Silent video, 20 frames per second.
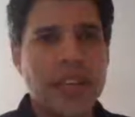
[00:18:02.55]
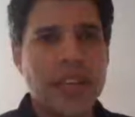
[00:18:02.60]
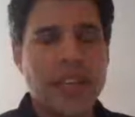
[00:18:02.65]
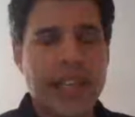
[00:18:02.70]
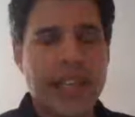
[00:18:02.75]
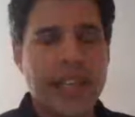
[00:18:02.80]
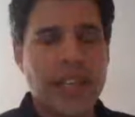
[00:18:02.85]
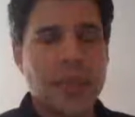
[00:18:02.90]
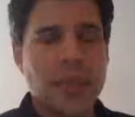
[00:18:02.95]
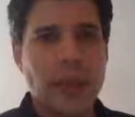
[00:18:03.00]

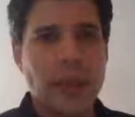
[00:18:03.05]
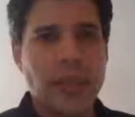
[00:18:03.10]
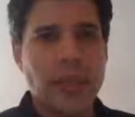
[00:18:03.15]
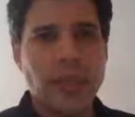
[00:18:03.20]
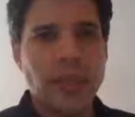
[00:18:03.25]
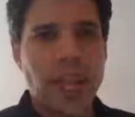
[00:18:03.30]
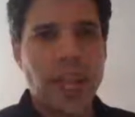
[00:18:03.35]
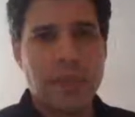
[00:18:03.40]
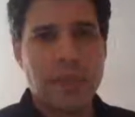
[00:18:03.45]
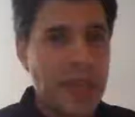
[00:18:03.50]
dyslexic
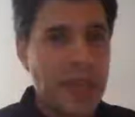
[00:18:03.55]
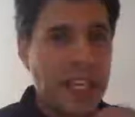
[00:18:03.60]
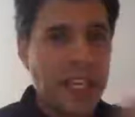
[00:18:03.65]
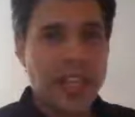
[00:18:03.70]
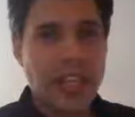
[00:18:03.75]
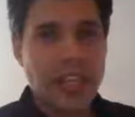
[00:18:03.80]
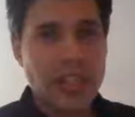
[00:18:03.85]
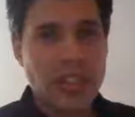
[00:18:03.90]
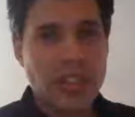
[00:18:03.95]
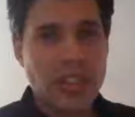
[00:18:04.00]
people like
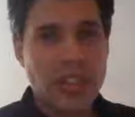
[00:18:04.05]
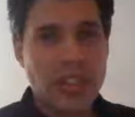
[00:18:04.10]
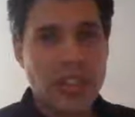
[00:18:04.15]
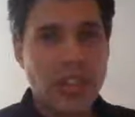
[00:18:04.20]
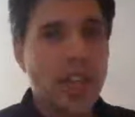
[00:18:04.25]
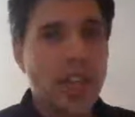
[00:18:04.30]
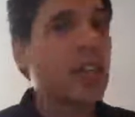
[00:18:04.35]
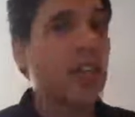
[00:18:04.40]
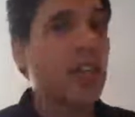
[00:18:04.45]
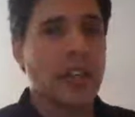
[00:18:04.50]
me to
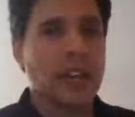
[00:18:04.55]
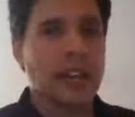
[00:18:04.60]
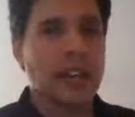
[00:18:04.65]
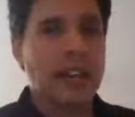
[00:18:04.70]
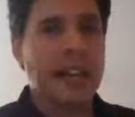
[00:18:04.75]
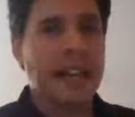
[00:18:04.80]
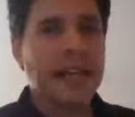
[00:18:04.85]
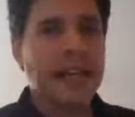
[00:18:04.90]
learn.